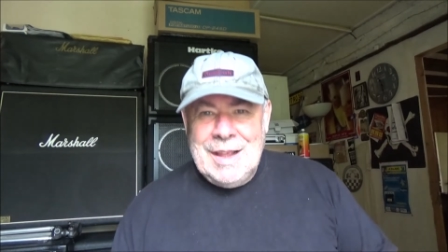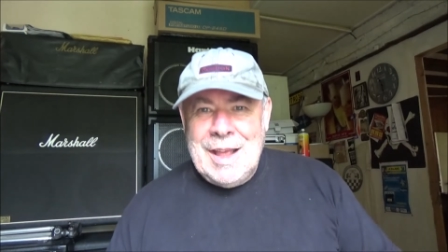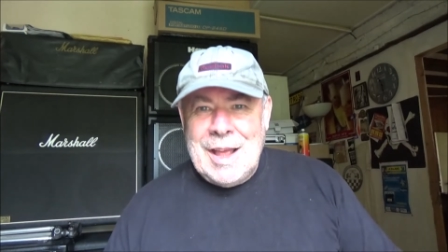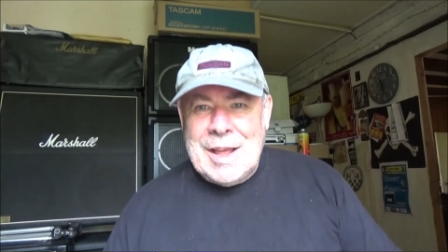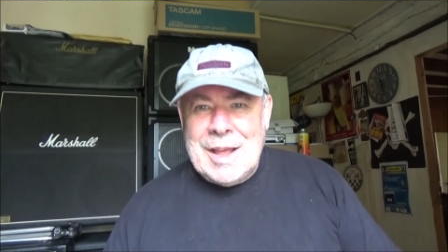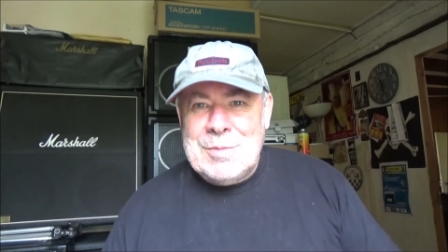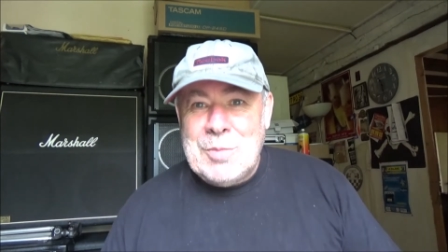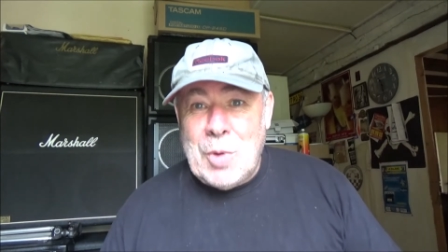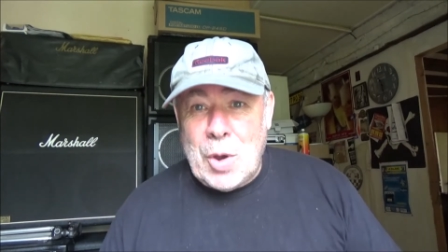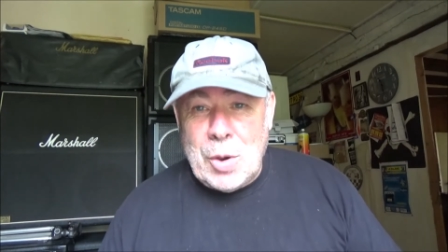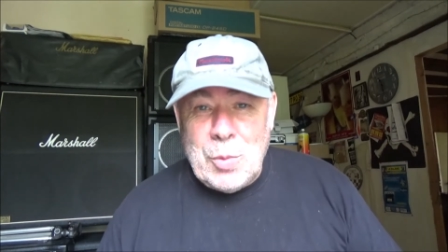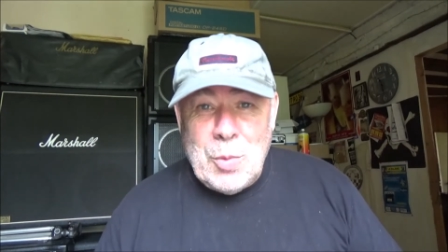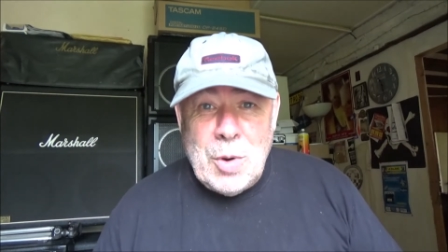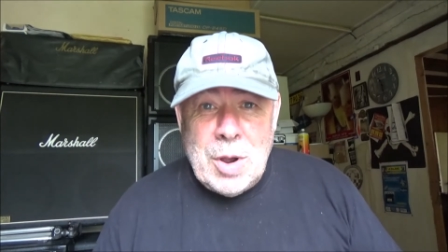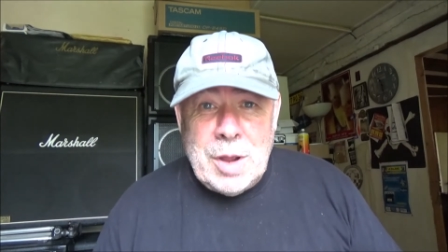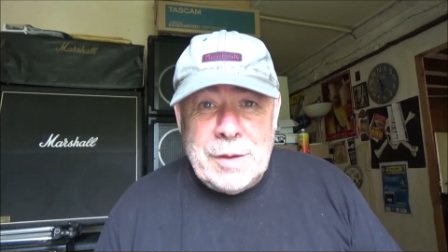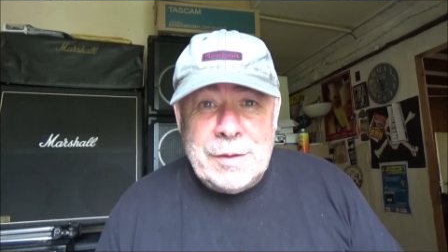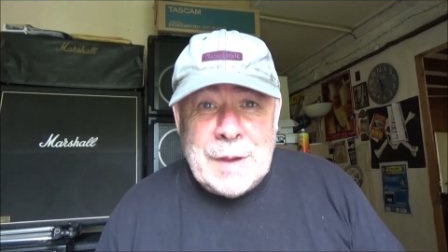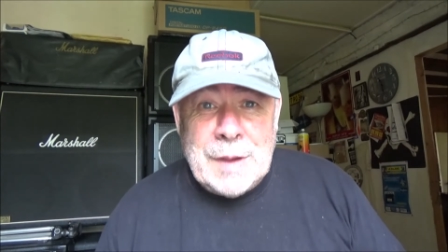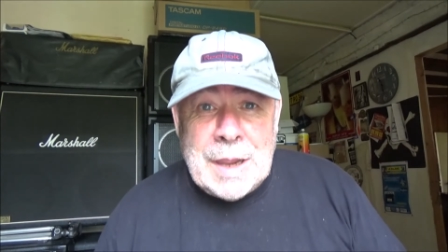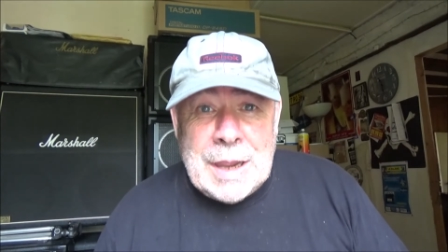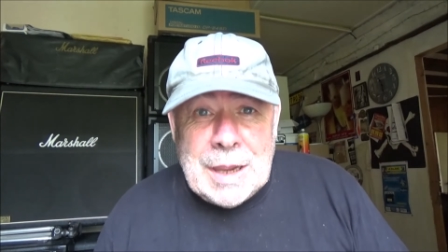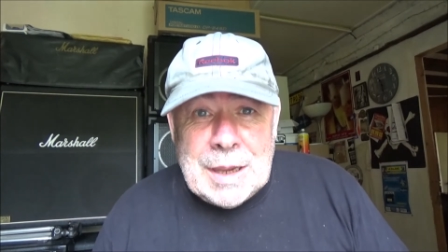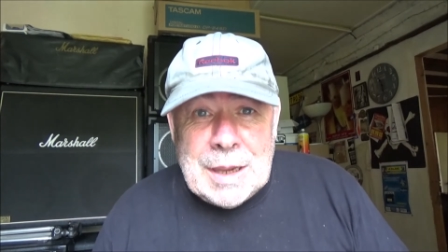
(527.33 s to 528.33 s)
and my
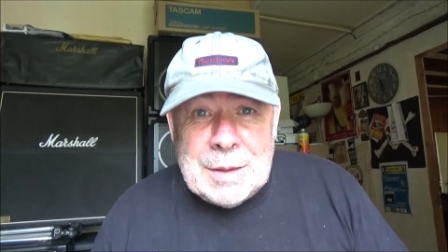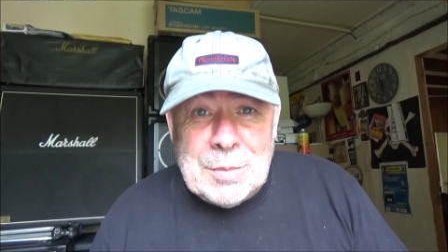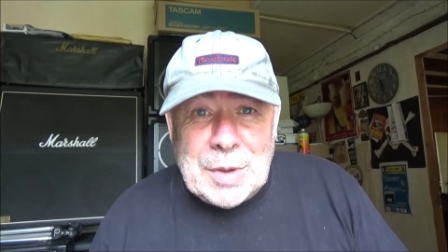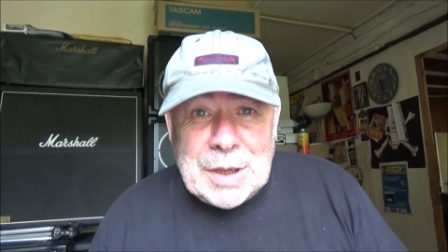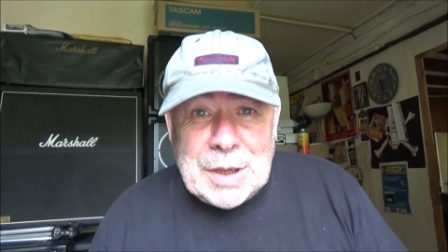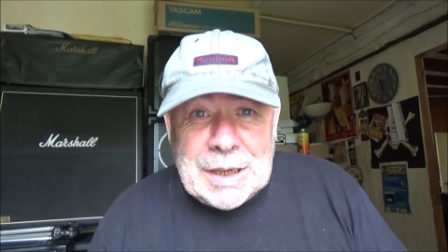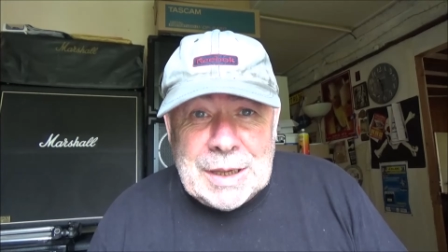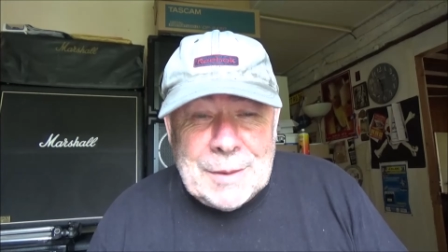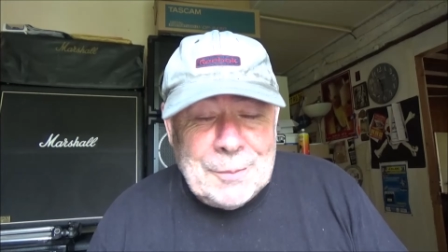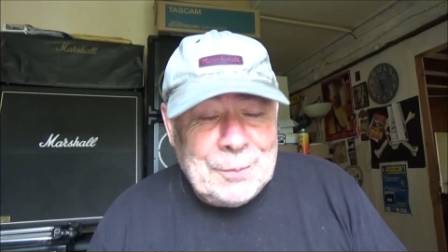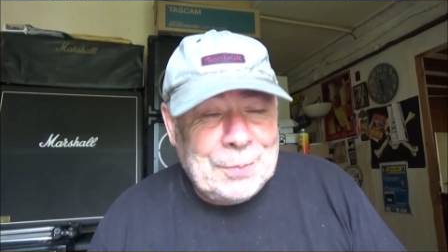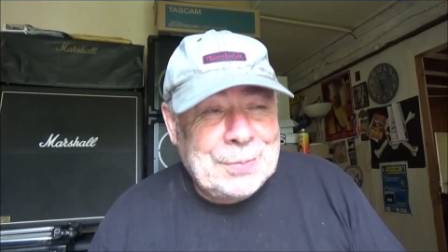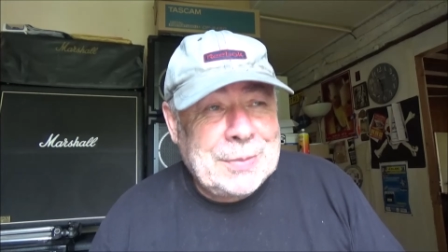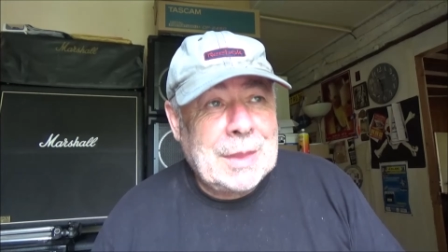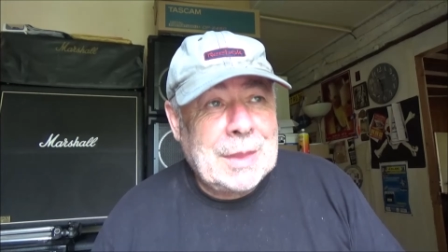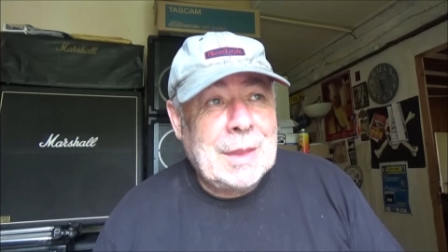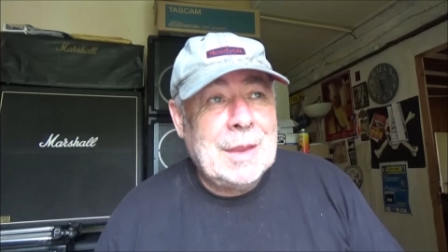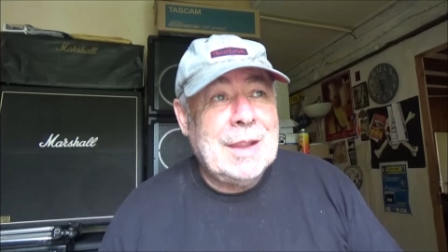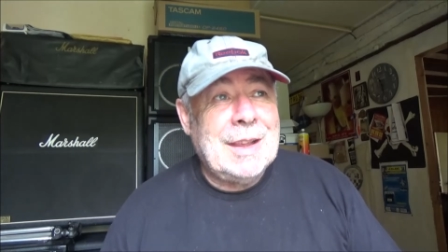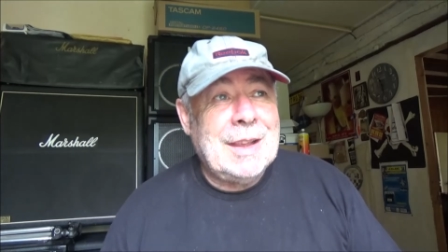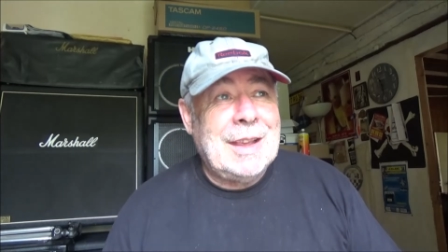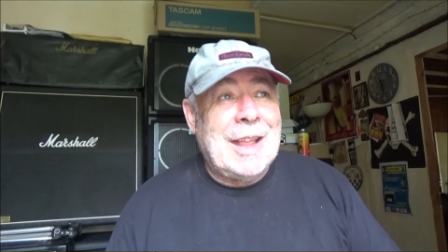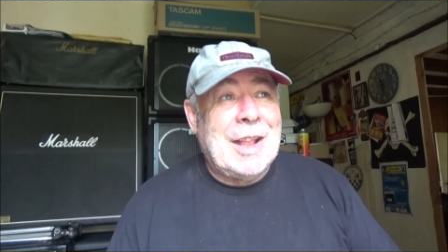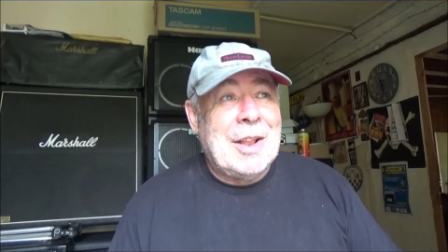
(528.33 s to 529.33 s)
wife hitting me,
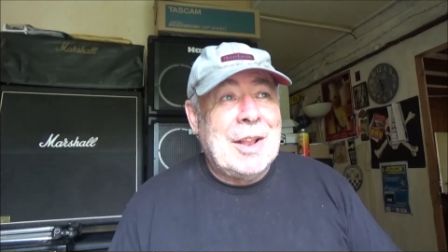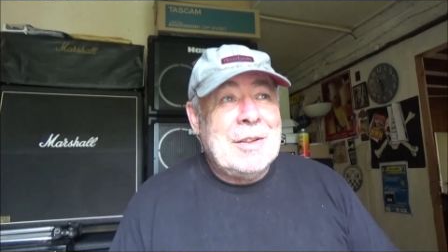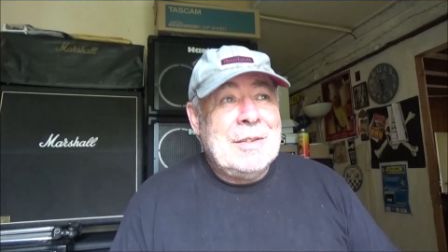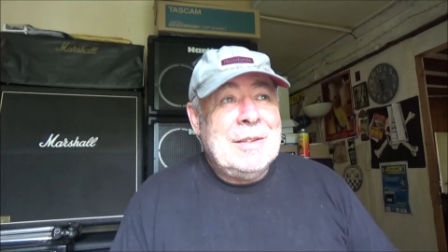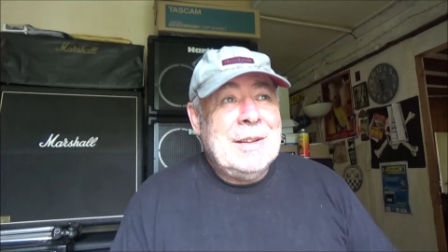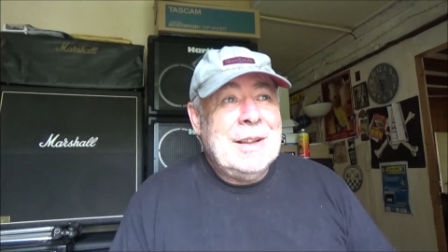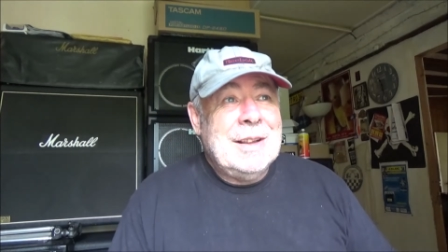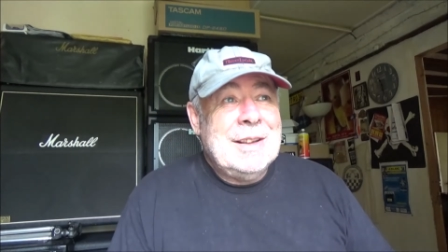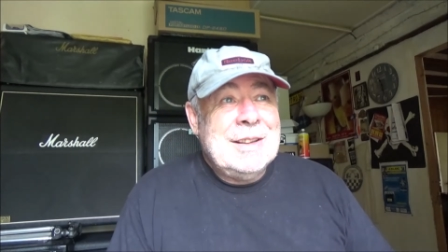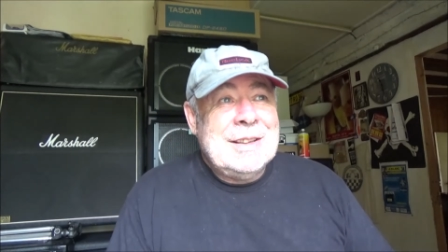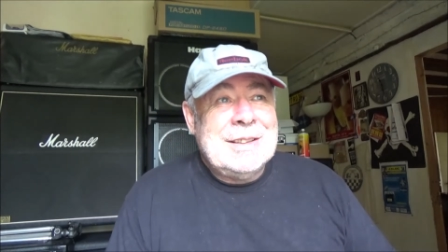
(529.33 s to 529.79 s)
you know,